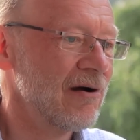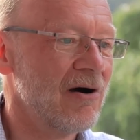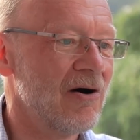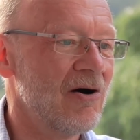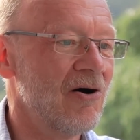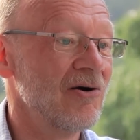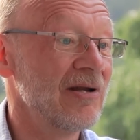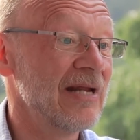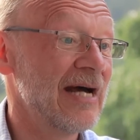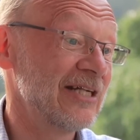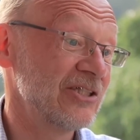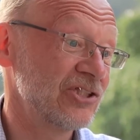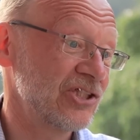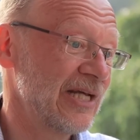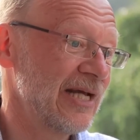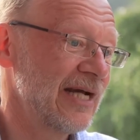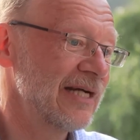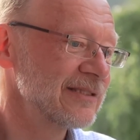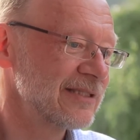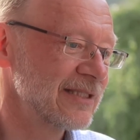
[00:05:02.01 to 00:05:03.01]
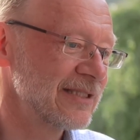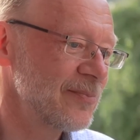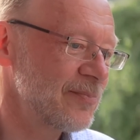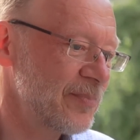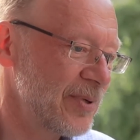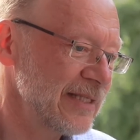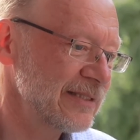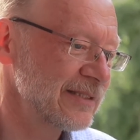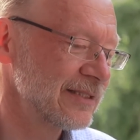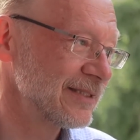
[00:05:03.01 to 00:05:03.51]
or actually
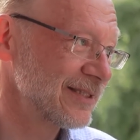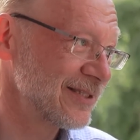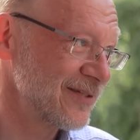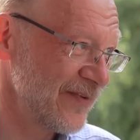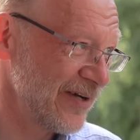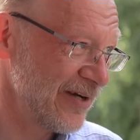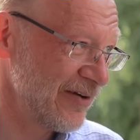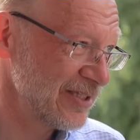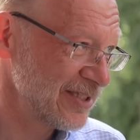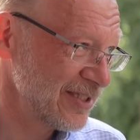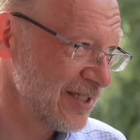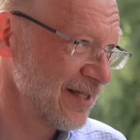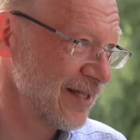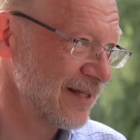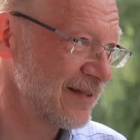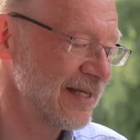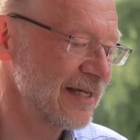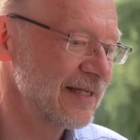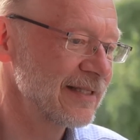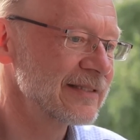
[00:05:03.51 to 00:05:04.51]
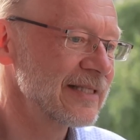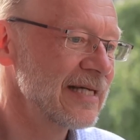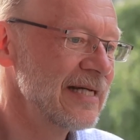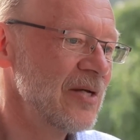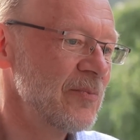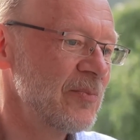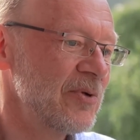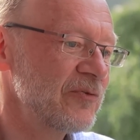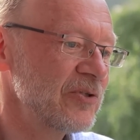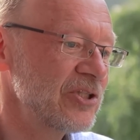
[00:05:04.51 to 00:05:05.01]
antidepressants and various other things.
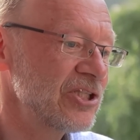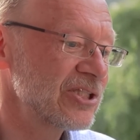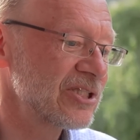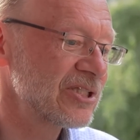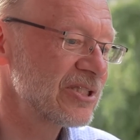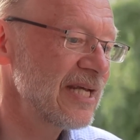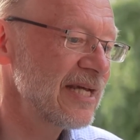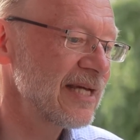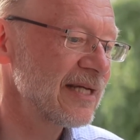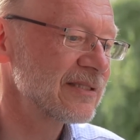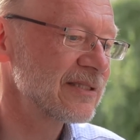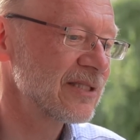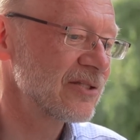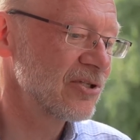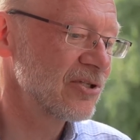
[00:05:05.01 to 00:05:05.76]
But if we just stick to